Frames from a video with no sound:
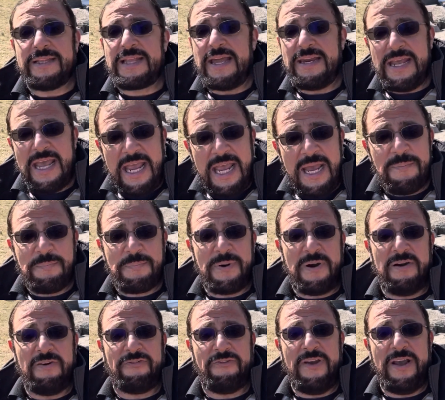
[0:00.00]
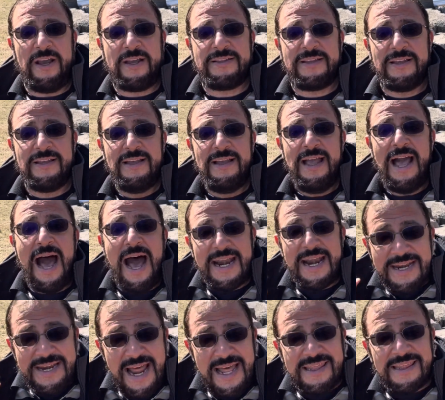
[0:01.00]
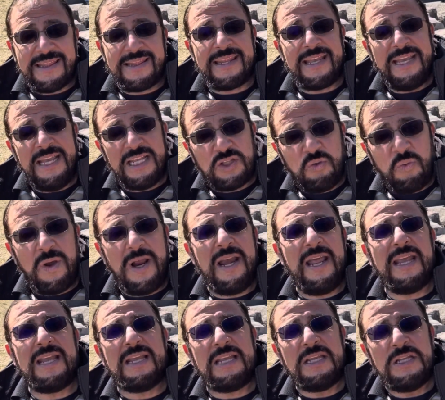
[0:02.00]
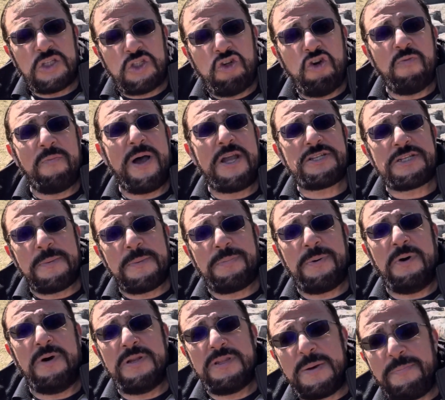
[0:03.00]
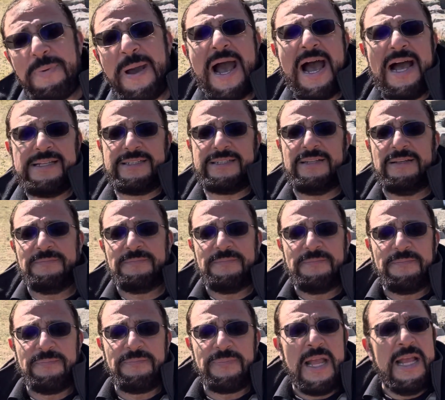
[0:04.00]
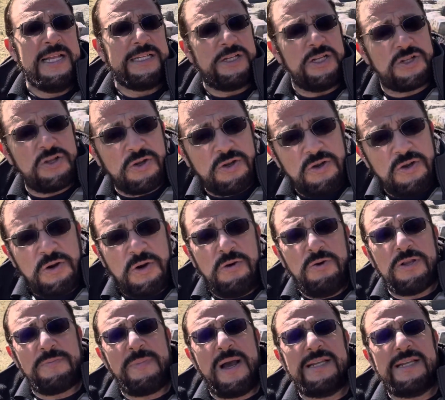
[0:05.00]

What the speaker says: and imperfect, and not dwelling too much upon the past. So to conclude, my